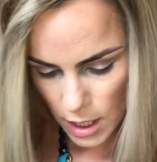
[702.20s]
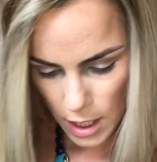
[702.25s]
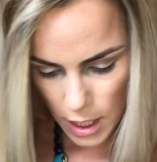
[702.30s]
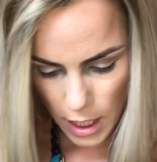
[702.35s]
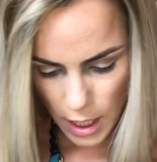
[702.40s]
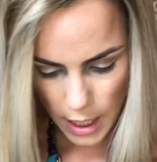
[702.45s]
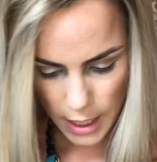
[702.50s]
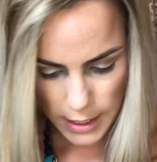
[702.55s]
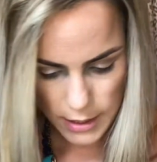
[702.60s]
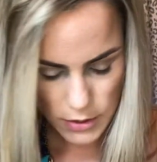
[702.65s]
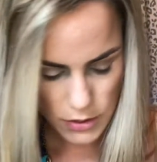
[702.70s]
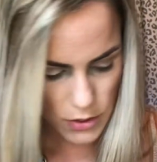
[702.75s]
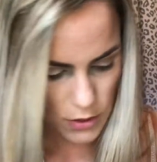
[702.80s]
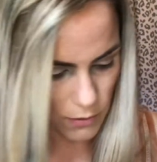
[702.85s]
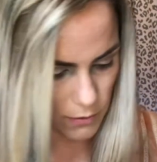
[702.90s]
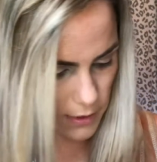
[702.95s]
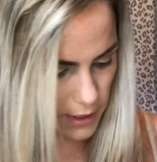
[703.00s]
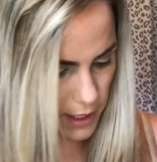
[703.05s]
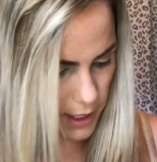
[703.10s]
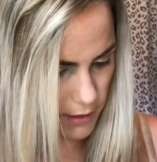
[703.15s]
I don't
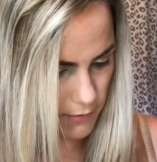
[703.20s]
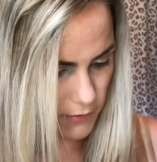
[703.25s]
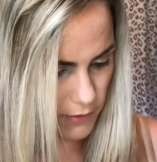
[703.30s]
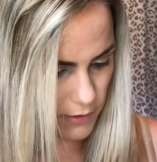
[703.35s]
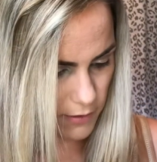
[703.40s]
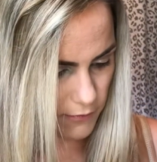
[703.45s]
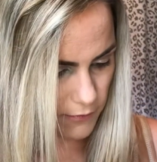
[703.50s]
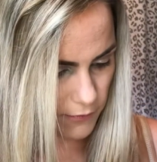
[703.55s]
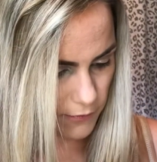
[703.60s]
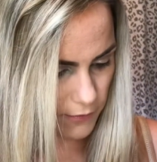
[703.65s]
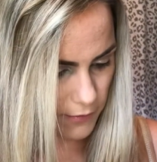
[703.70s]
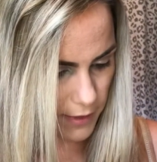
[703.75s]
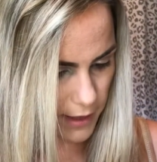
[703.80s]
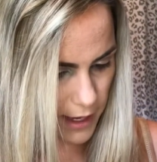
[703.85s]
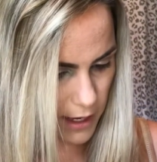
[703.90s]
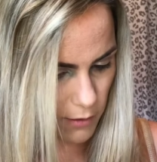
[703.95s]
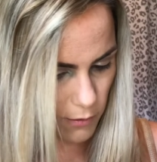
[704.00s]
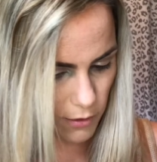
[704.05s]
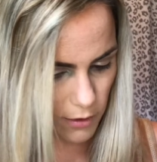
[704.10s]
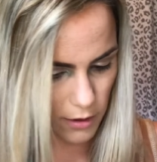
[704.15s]
have the
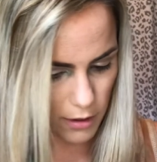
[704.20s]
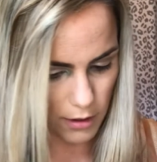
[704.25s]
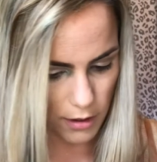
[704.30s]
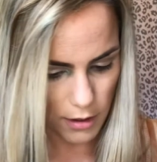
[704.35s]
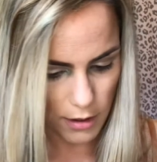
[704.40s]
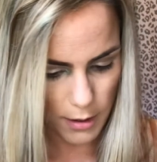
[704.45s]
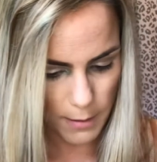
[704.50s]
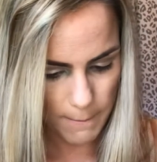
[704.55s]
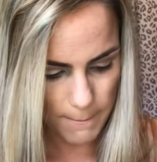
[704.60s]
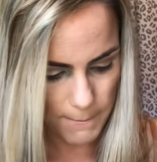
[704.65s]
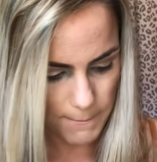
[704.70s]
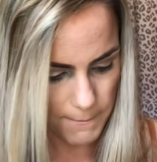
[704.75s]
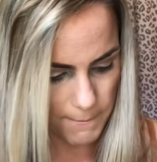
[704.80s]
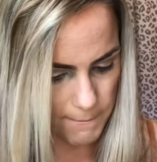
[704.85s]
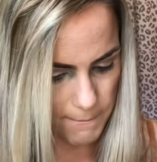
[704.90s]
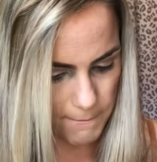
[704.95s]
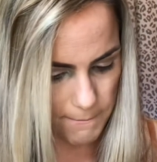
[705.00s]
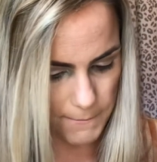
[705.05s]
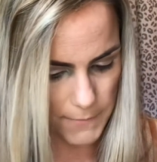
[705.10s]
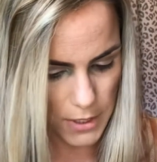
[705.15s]
Flower
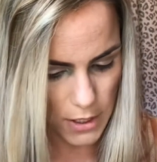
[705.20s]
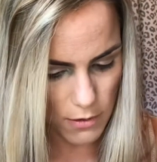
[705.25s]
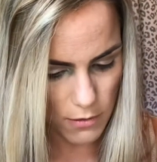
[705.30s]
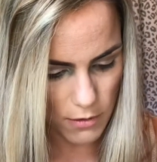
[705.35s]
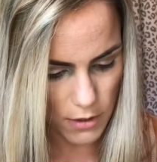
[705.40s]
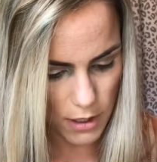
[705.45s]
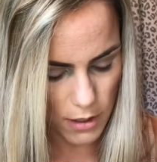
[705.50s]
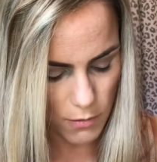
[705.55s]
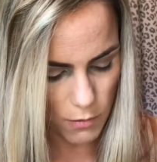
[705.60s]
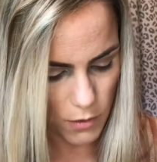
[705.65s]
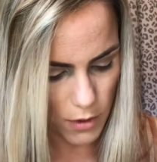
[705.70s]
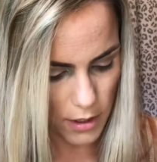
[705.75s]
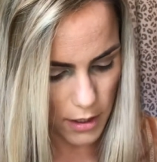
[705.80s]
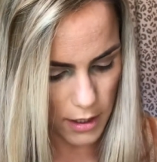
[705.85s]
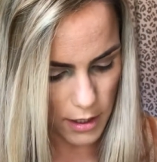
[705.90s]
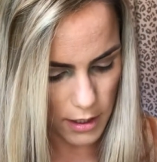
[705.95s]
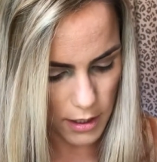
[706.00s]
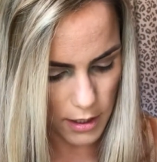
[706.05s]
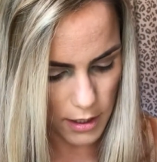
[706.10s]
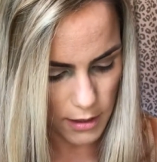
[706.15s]
Beauty
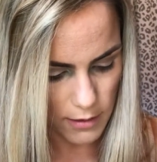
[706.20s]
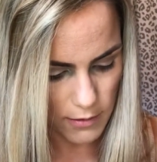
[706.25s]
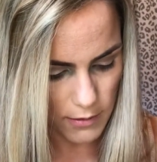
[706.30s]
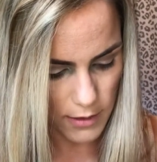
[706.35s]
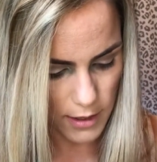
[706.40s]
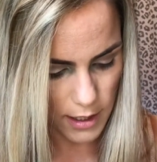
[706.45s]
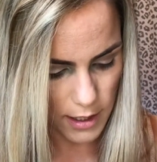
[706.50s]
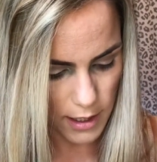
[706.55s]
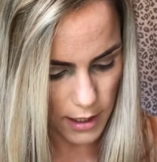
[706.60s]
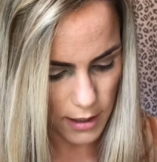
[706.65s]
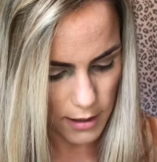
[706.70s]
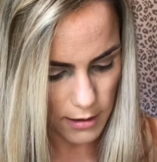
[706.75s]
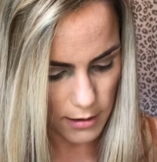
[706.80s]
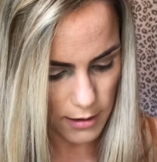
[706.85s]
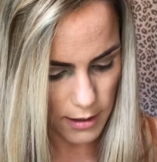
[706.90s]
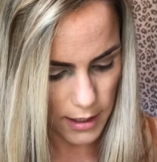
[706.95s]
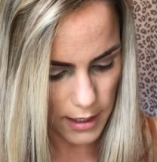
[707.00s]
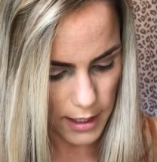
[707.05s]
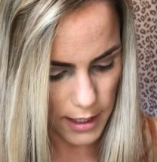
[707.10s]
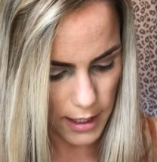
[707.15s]
one that I
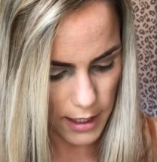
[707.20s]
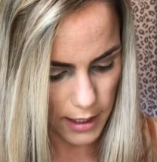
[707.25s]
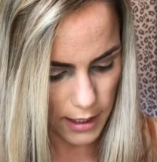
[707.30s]
like.